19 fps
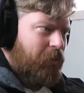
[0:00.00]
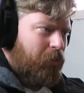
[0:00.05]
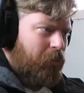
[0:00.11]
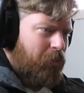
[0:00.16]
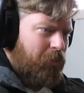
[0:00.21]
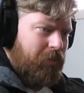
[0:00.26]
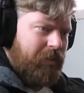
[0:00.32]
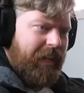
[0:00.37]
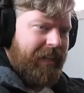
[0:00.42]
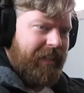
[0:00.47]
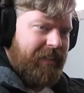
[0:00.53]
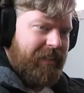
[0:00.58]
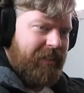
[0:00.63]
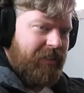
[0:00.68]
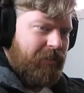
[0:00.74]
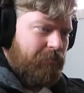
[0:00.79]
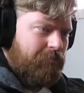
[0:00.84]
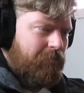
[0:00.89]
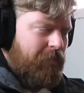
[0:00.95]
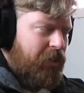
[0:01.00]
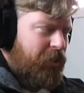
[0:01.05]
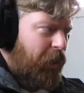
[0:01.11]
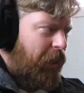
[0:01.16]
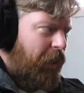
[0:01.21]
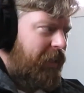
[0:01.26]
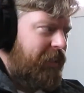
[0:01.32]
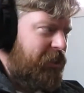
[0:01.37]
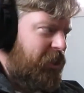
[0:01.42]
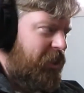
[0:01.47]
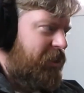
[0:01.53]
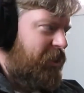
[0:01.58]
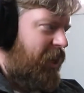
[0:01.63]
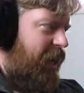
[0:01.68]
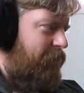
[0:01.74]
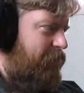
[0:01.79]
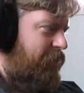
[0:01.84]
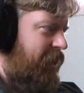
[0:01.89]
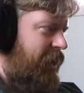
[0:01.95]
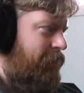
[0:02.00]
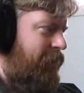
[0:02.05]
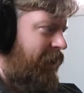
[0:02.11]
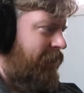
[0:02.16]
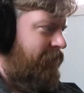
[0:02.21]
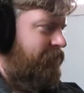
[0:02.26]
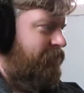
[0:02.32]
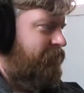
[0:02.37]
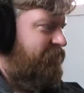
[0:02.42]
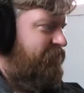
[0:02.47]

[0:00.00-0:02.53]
or like mythology type theming.